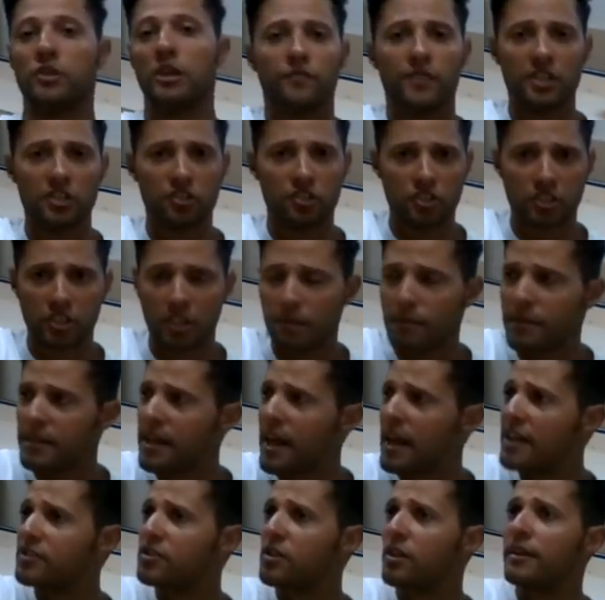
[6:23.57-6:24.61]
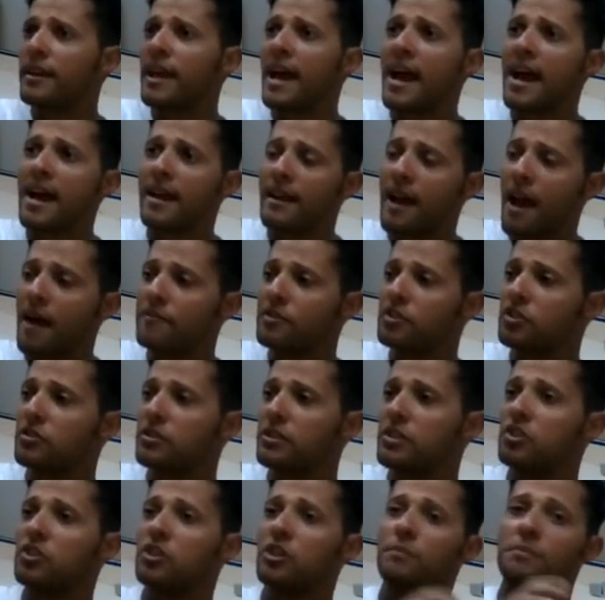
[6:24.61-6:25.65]
Finish is going to be nice on that.
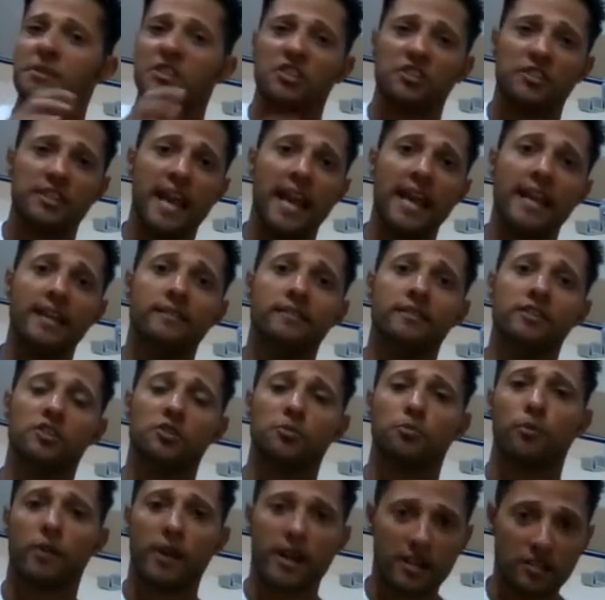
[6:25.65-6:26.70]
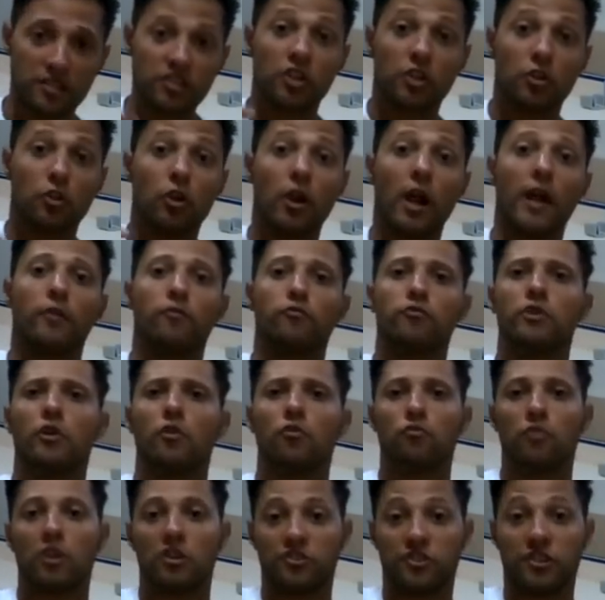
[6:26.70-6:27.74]
Obviously, it's going to be stained and sprayed. It's going to look like a
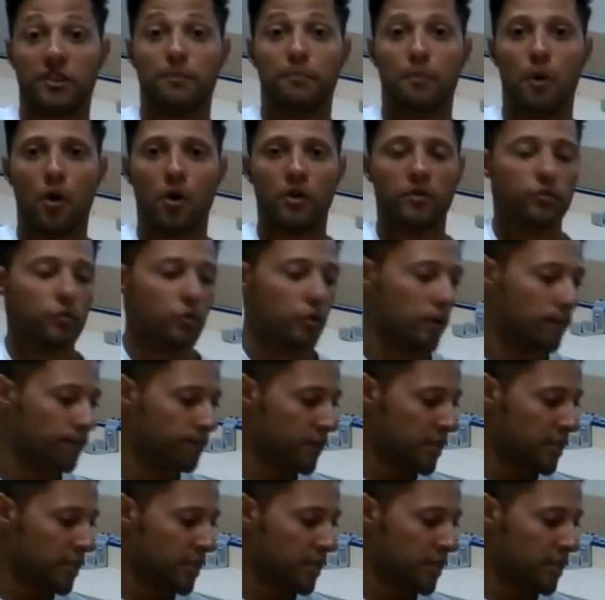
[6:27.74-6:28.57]
real rustic barn door.